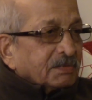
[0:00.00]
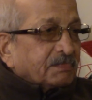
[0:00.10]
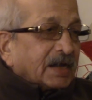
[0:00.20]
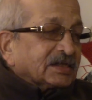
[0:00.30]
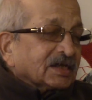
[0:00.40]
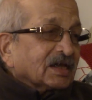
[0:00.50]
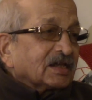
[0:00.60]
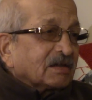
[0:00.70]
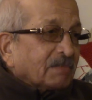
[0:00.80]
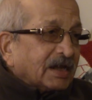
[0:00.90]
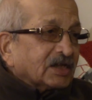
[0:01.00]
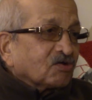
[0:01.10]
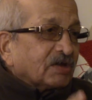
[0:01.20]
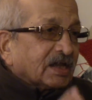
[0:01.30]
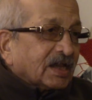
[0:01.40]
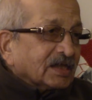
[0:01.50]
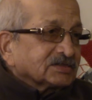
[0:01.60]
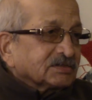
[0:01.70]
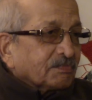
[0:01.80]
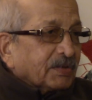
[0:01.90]
Practically at mind, ego,
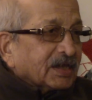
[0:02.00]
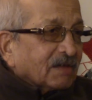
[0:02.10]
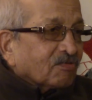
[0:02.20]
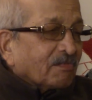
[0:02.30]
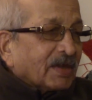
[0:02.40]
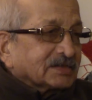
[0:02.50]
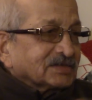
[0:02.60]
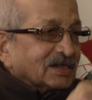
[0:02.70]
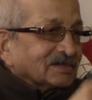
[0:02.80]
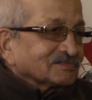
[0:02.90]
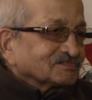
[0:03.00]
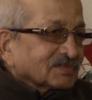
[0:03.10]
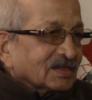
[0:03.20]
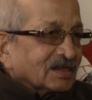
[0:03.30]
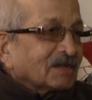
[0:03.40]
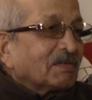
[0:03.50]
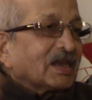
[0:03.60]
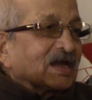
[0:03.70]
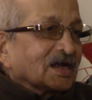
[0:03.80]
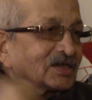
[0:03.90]
intellect, breaking from backside,
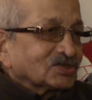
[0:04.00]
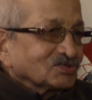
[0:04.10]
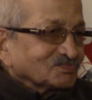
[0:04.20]
rebelling against you.